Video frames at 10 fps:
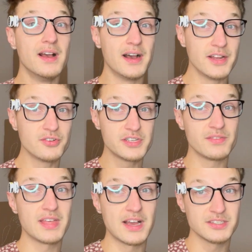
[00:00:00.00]
hundreds
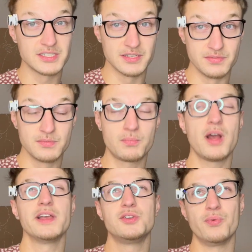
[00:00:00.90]
of thousands of,
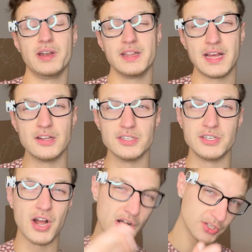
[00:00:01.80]
probably
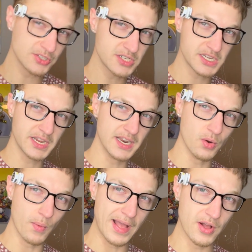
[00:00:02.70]
$20,000 to get a
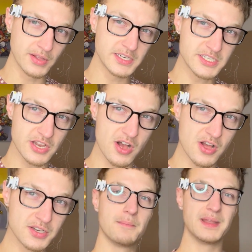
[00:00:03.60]
well
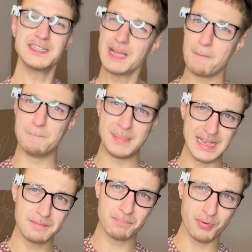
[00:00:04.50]
installed. But that's a
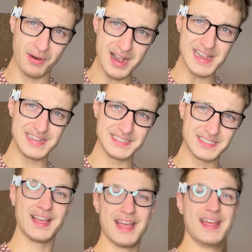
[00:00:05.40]
big
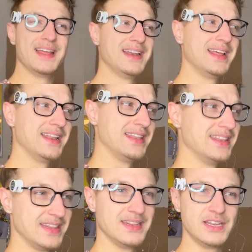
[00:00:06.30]
price,
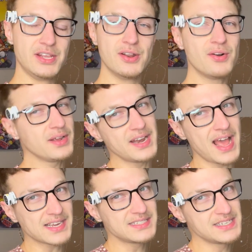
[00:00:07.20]
and you don't get
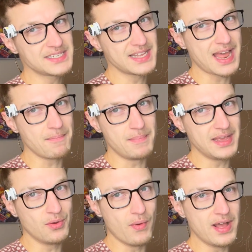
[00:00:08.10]
access to that
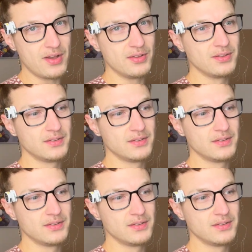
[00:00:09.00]
big well.